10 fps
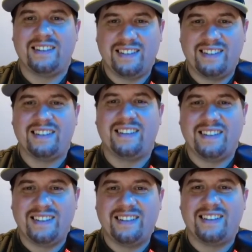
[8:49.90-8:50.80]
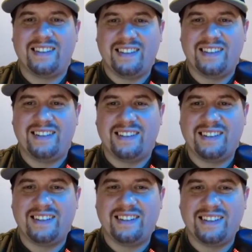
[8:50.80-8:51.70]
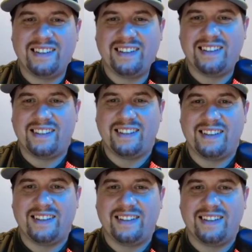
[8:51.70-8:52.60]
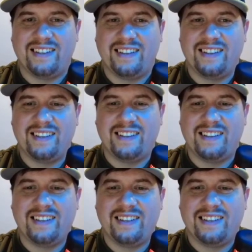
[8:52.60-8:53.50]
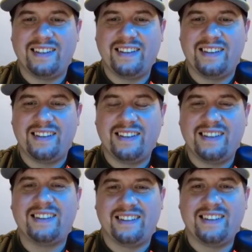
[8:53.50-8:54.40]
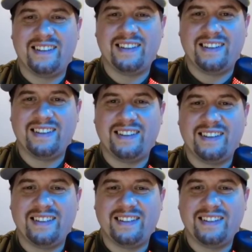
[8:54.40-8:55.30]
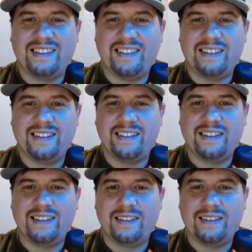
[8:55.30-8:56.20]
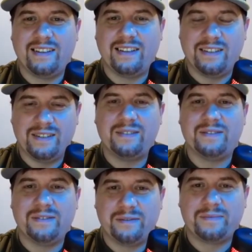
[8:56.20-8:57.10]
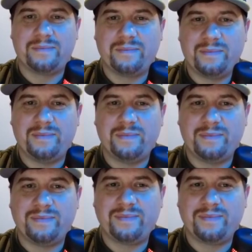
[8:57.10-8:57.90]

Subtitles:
(silent)